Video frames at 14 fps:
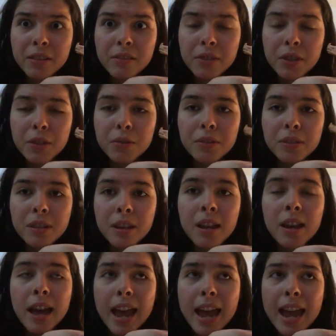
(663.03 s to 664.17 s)
views
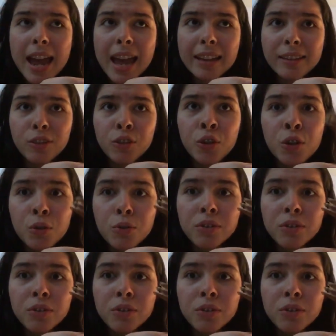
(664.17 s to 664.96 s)
and 2